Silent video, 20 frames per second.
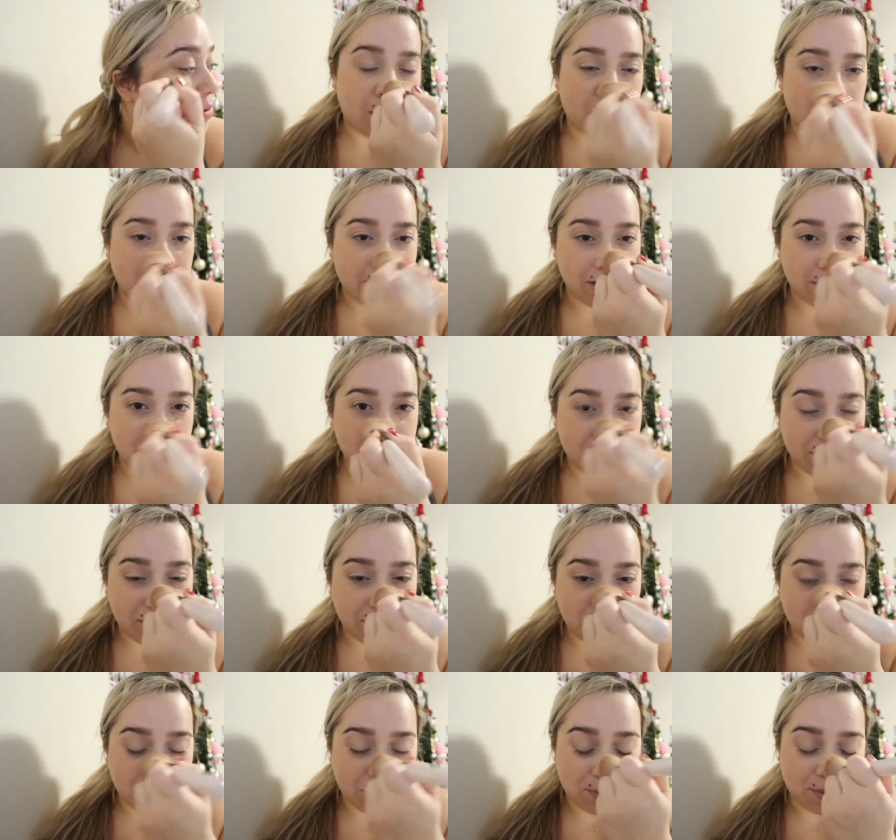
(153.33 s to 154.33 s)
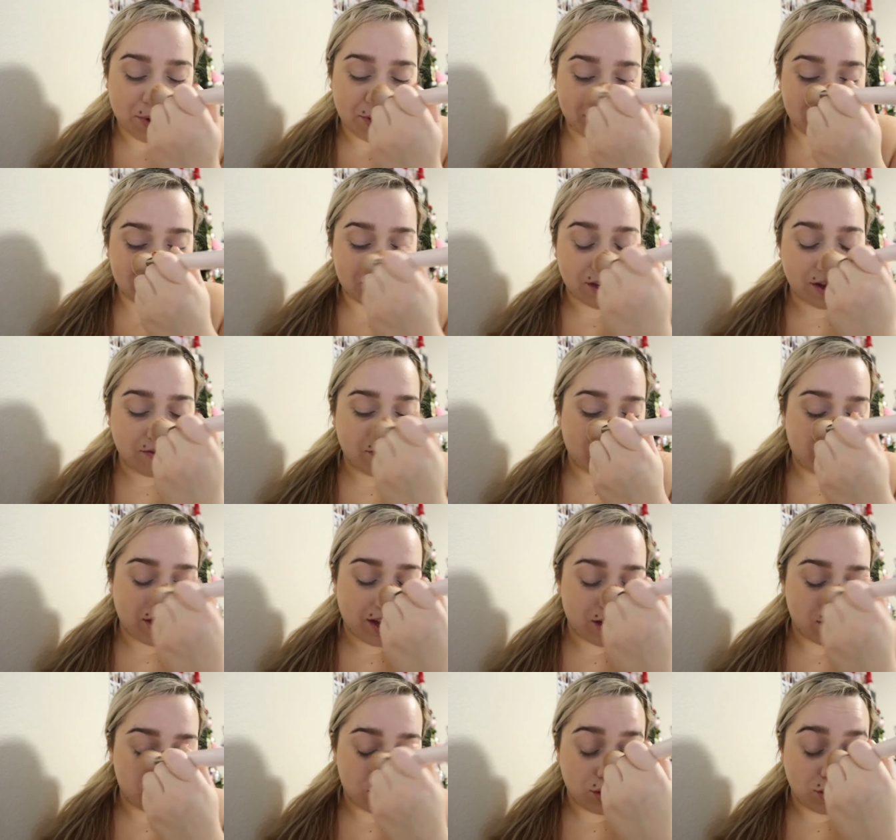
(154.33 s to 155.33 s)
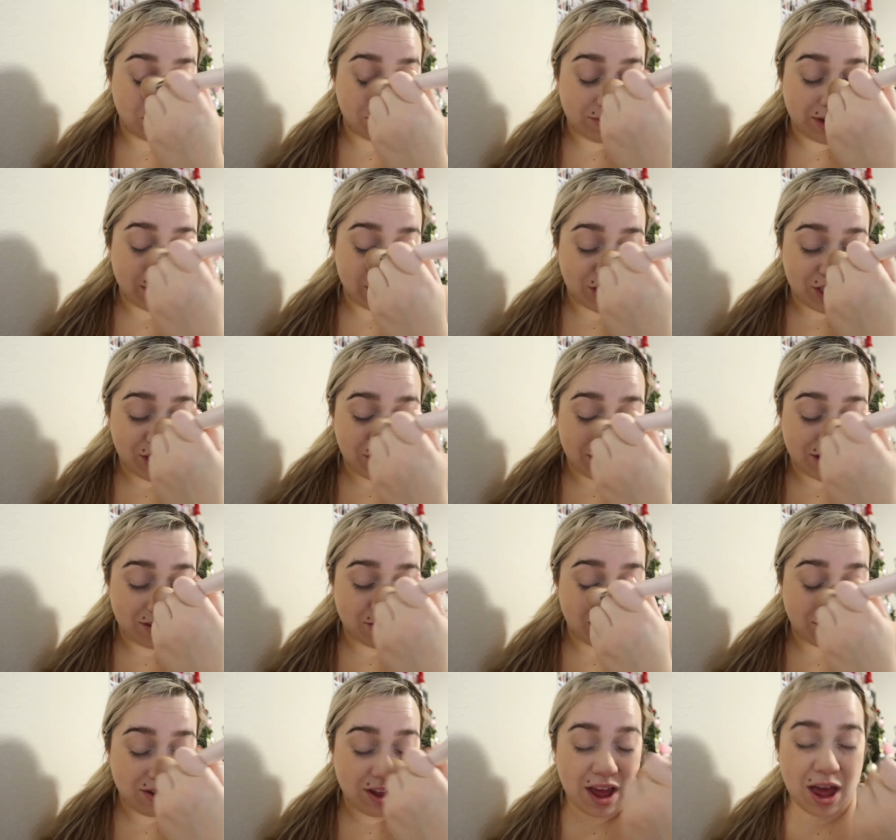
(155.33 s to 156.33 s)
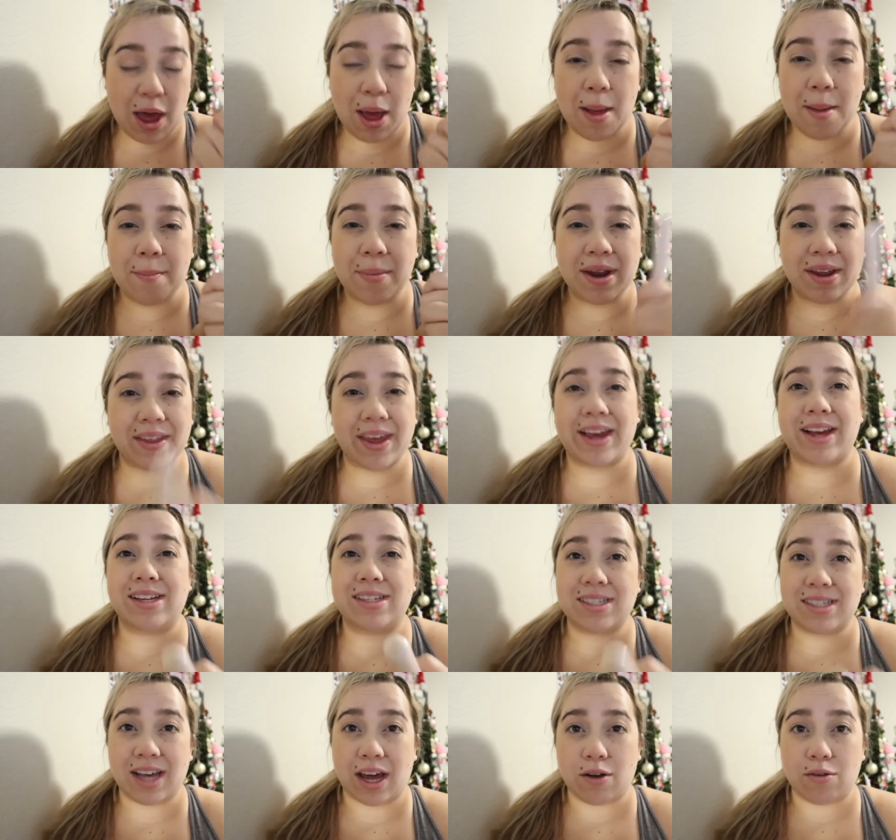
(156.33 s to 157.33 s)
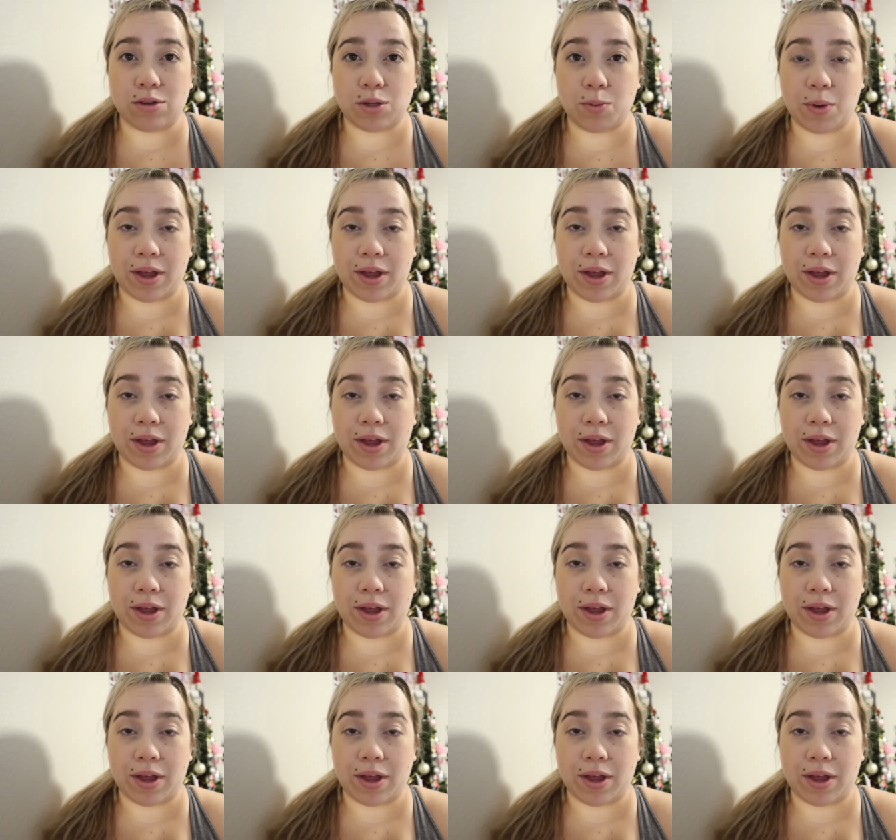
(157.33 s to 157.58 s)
I kind of want to incorporate stuff like that to my channel but in like a settled